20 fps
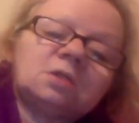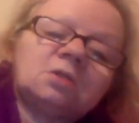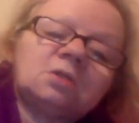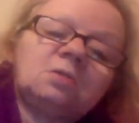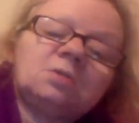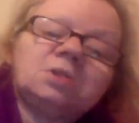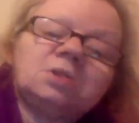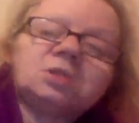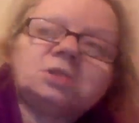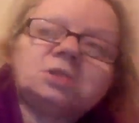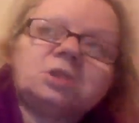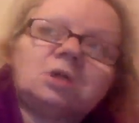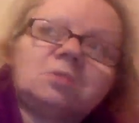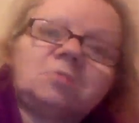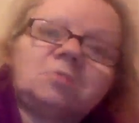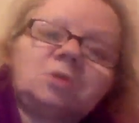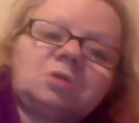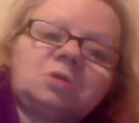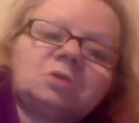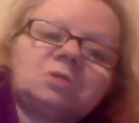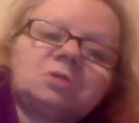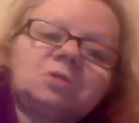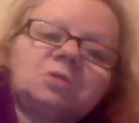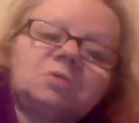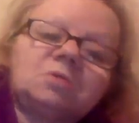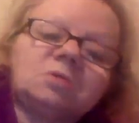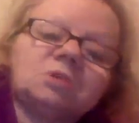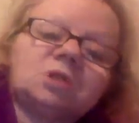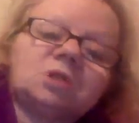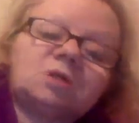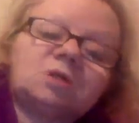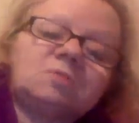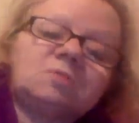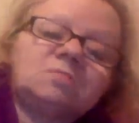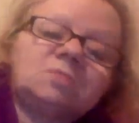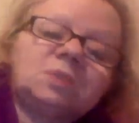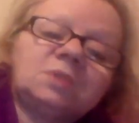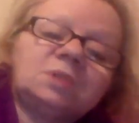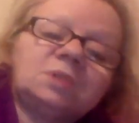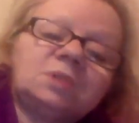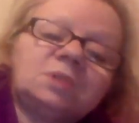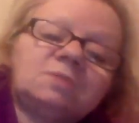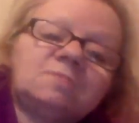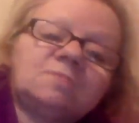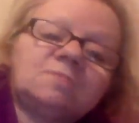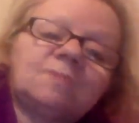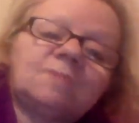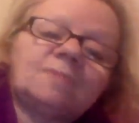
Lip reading: all this time on, long time, isn't it?